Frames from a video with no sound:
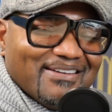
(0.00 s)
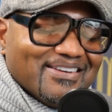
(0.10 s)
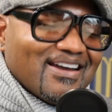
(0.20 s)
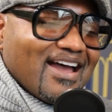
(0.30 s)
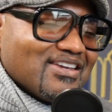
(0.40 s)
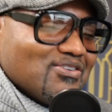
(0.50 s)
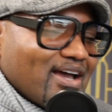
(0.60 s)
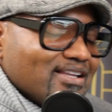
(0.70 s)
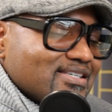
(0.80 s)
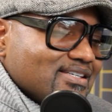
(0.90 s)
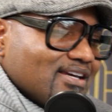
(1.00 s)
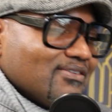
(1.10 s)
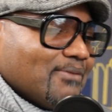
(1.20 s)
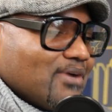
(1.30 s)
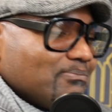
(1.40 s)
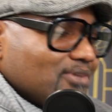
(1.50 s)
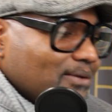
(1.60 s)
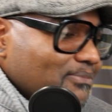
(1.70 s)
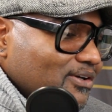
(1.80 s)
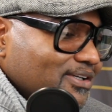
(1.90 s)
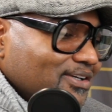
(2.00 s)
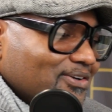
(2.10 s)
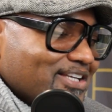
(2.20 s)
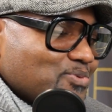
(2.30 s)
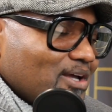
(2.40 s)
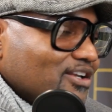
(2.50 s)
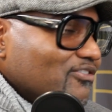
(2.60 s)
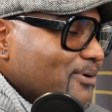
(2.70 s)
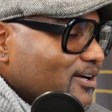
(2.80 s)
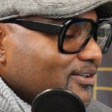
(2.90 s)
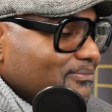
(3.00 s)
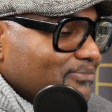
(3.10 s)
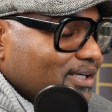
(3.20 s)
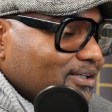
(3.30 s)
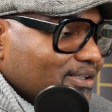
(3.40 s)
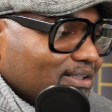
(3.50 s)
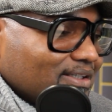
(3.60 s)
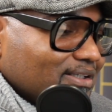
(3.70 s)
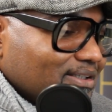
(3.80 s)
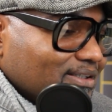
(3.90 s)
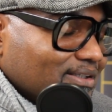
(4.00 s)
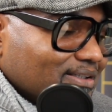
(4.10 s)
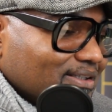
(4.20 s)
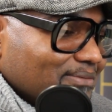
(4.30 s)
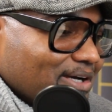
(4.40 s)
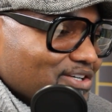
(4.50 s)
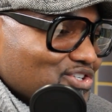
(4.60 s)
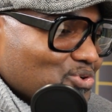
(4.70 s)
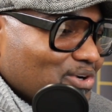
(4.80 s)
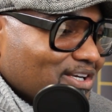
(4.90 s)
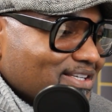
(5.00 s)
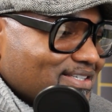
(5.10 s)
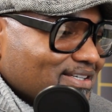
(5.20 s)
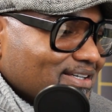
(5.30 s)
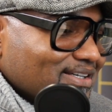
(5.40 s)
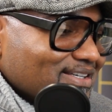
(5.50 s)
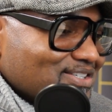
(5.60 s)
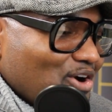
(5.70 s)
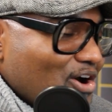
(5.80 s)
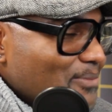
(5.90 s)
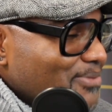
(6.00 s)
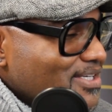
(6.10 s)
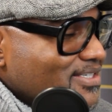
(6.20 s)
No, I listen to everything. That's what I love about Detroit. It's an R&B